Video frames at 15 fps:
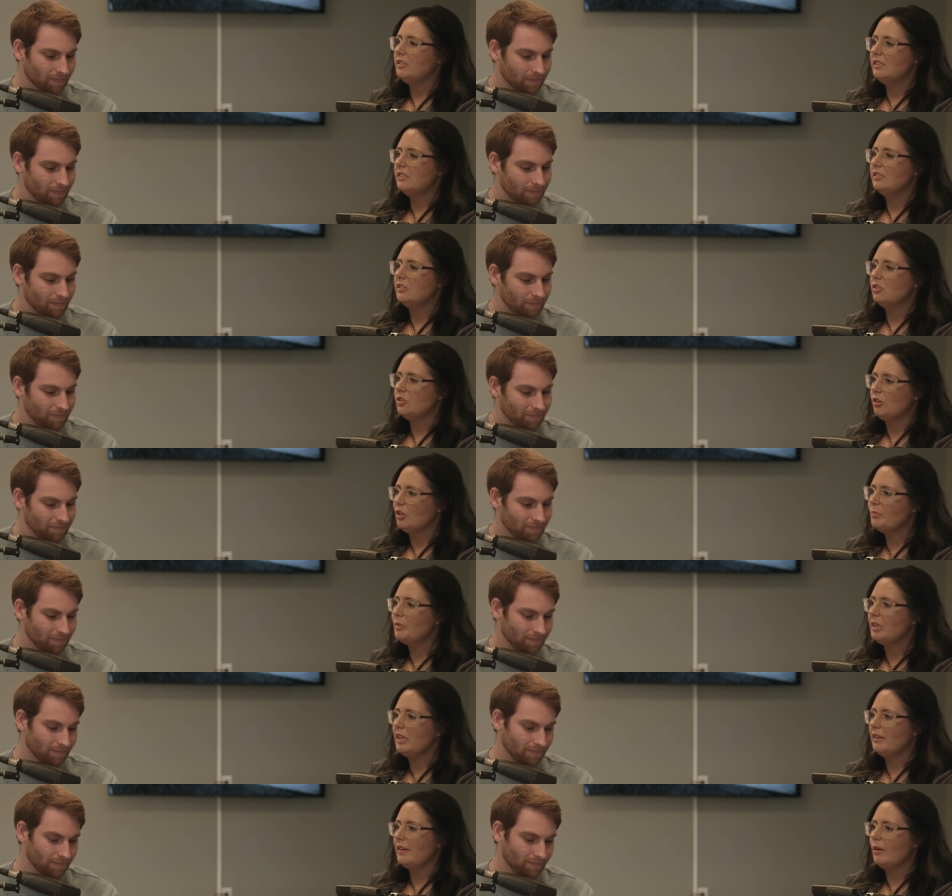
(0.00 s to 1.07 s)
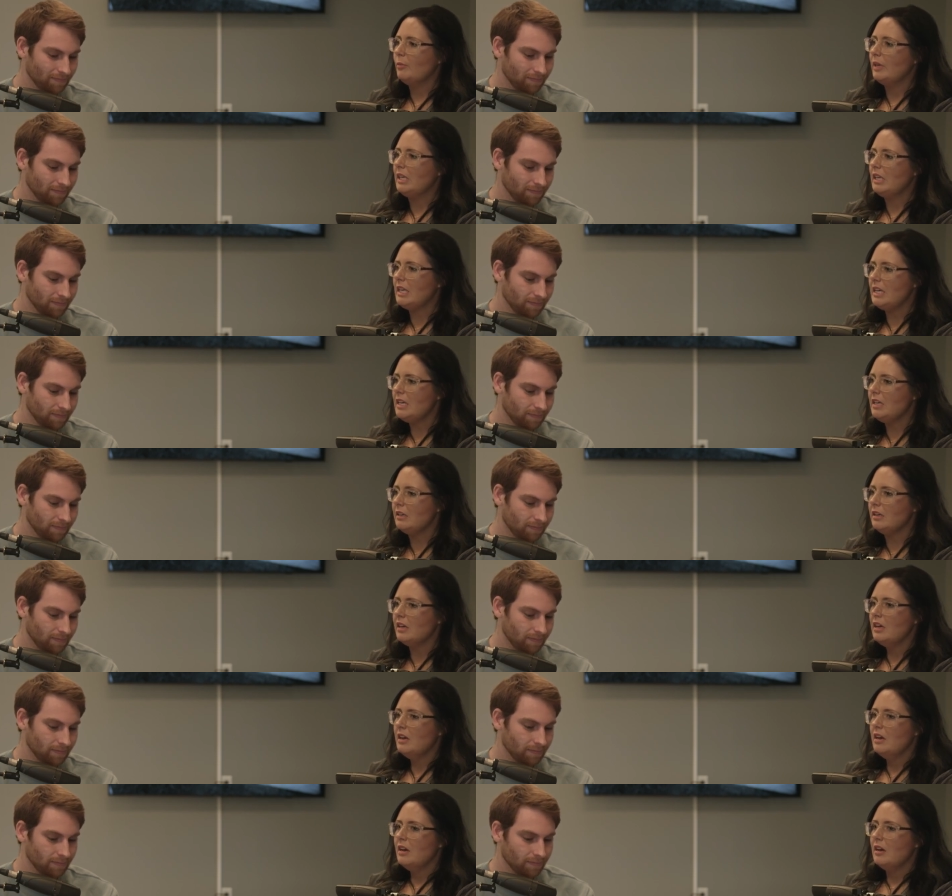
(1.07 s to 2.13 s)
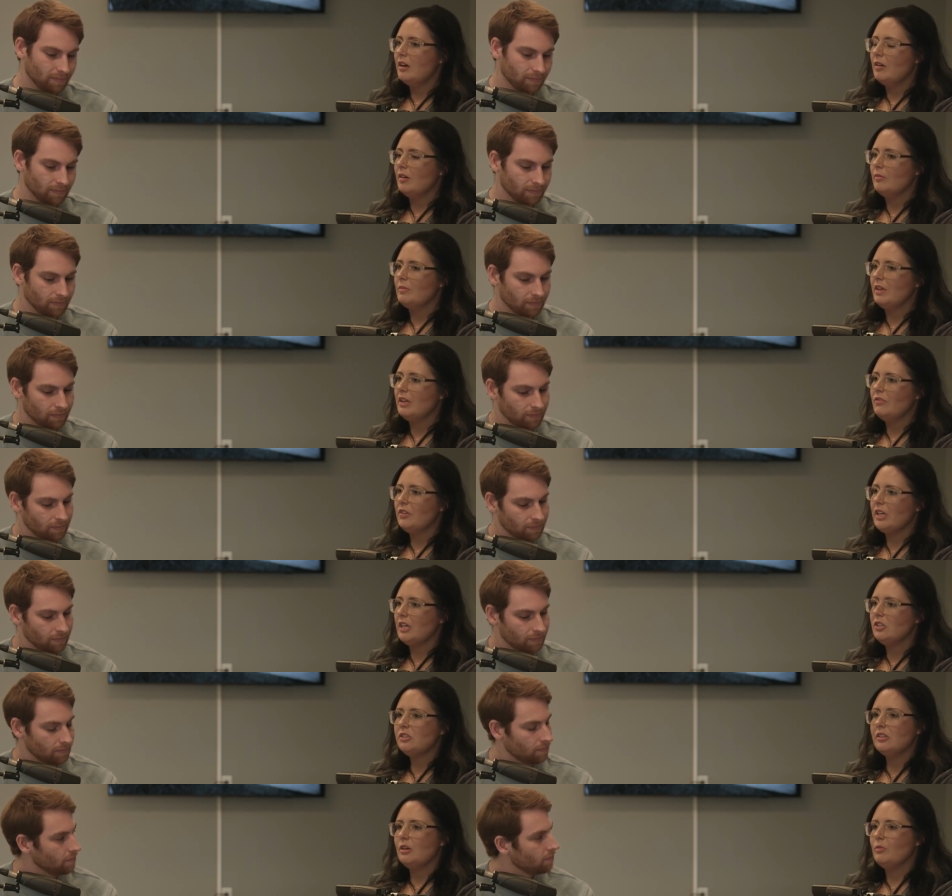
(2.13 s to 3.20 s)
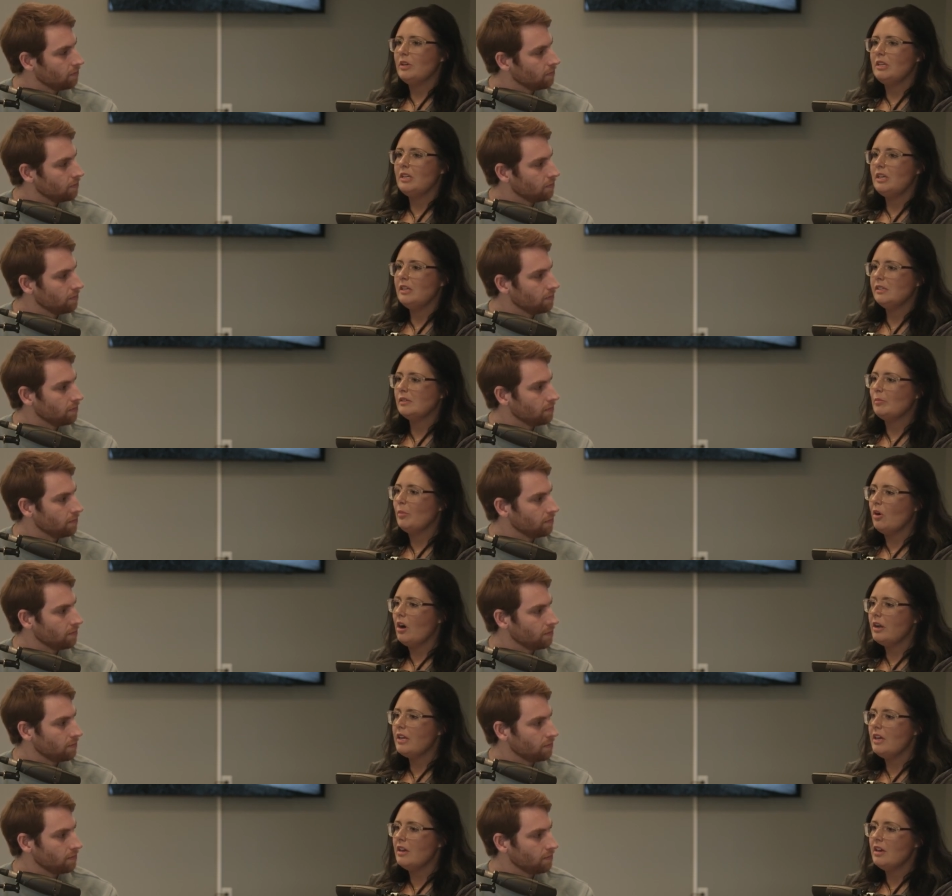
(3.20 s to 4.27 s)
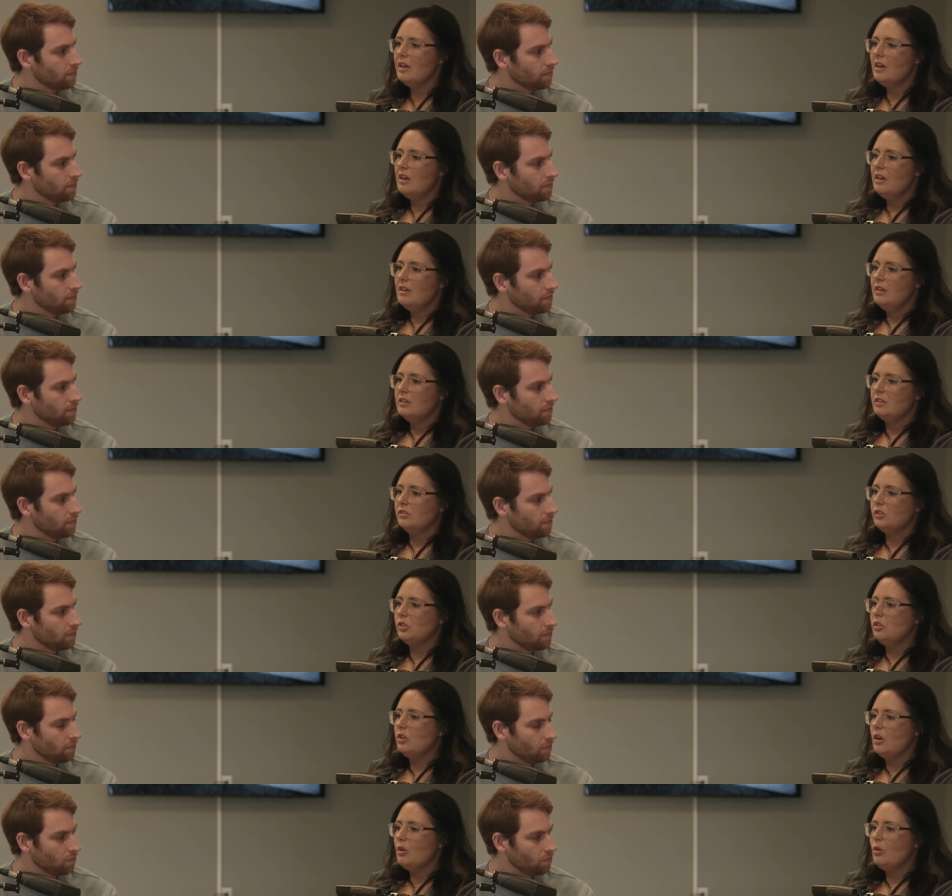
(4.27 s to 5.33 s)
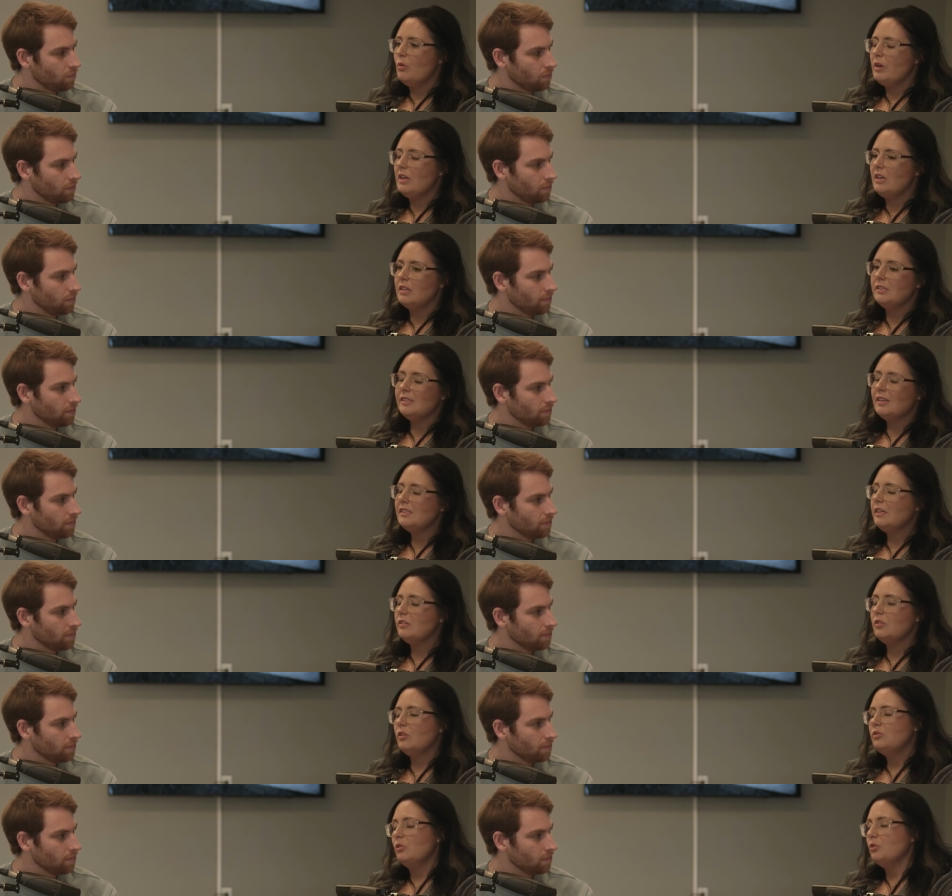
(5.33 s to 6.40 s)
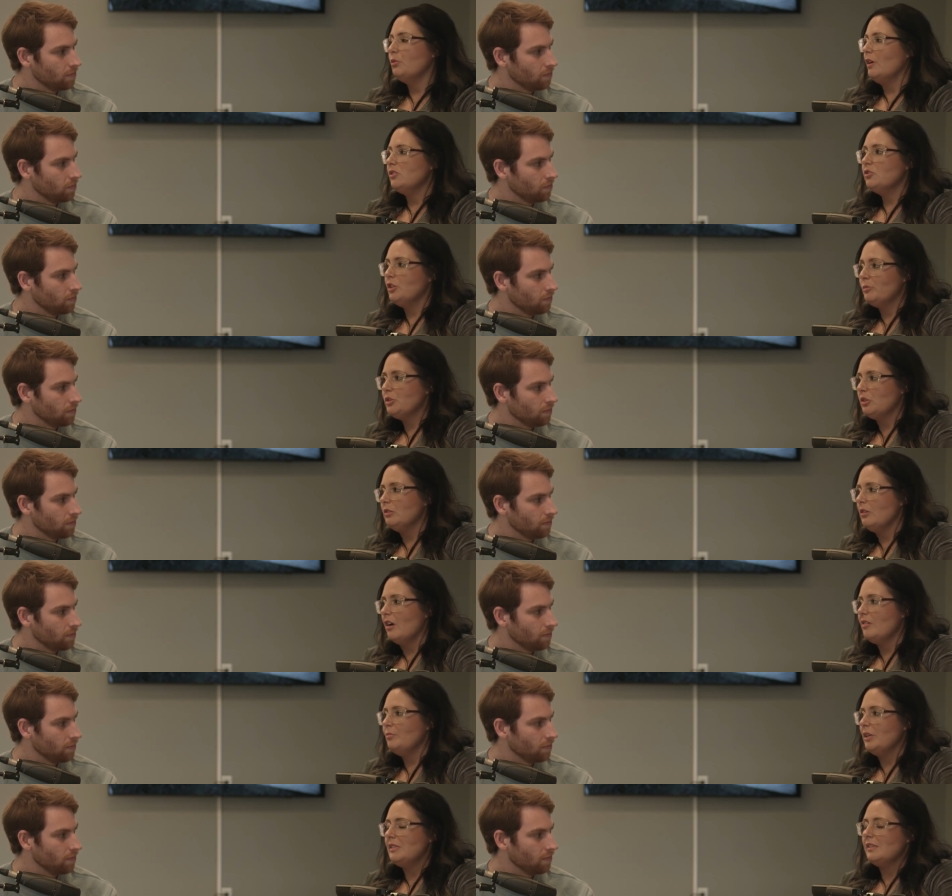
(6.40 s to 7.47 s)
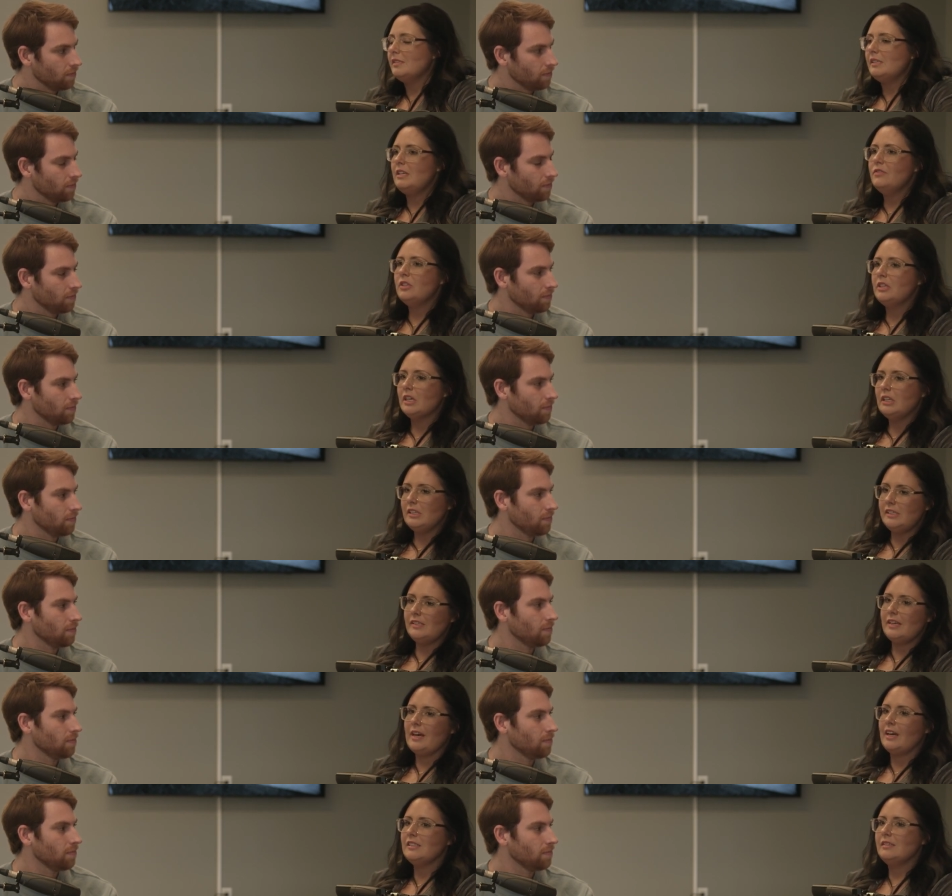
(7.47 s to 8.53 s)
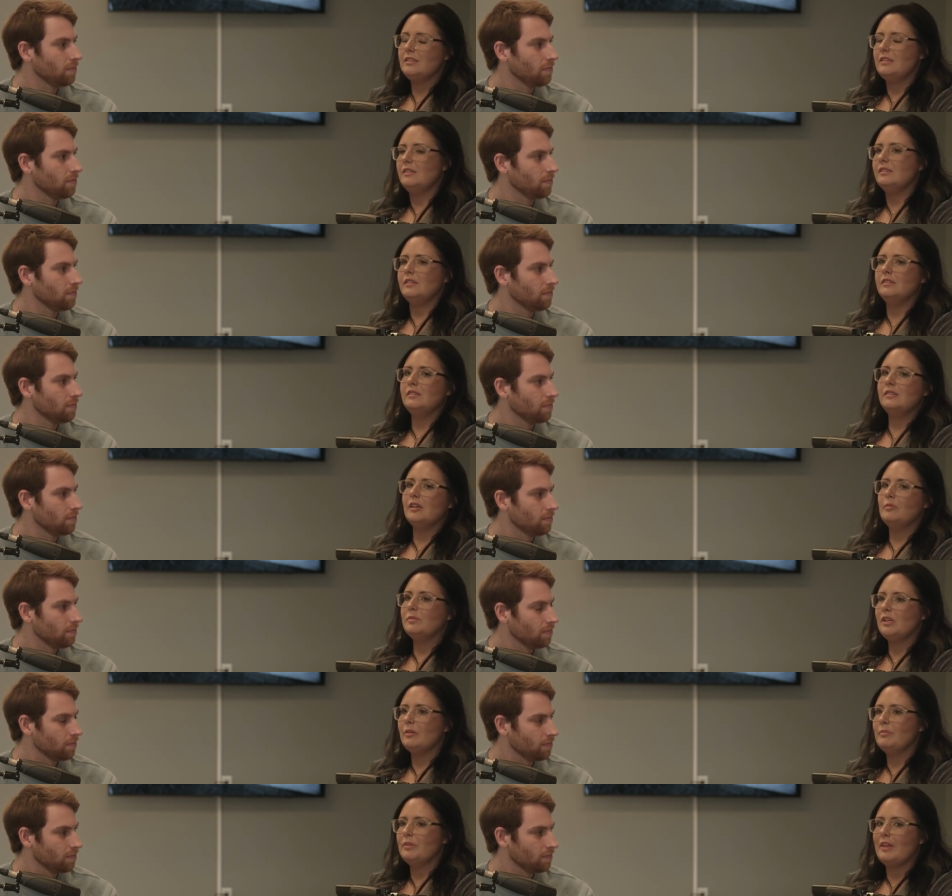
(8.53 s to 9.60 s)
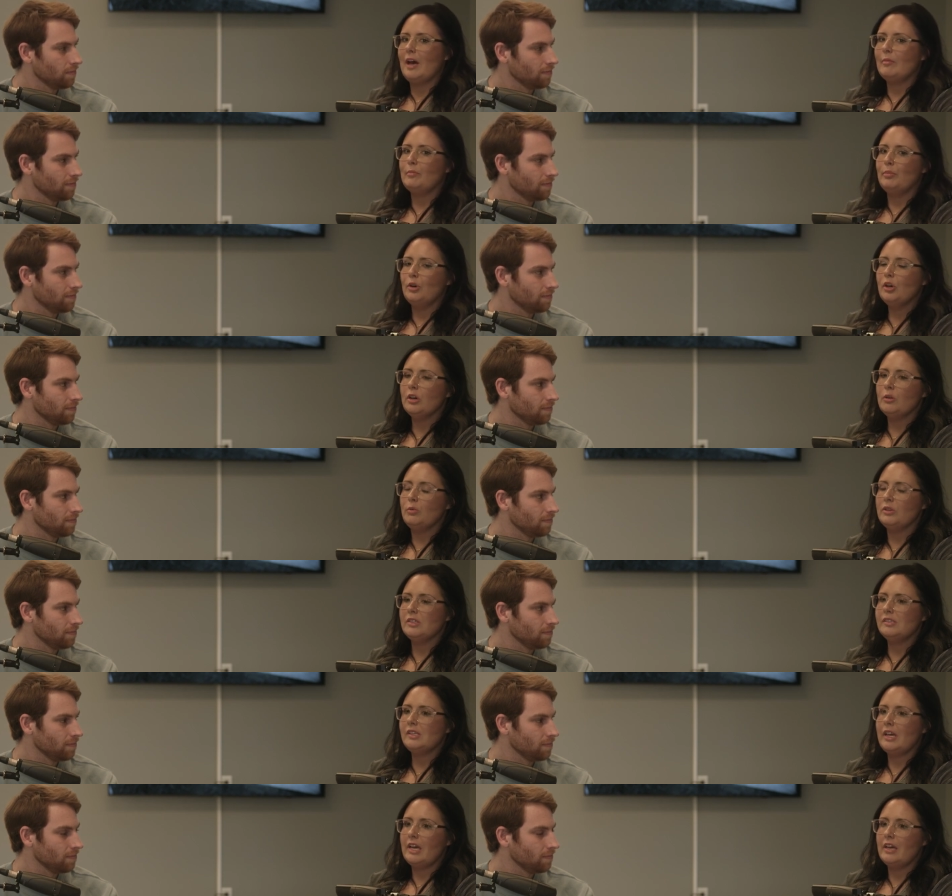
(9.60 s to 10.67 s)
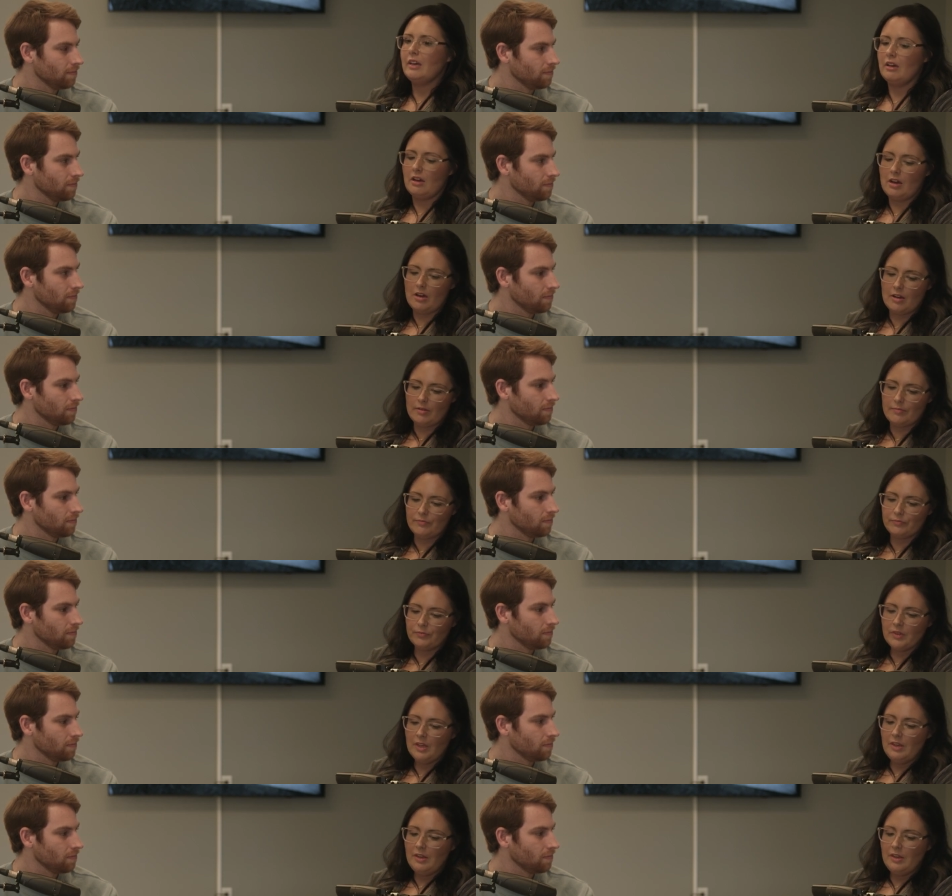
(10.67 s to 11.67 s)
Speaker 1: This is the sharpening that we need, um, the edification that we need as a body to know it says it throughout scripture a lot of places even in ecclesiastes it sums up that book with saying um,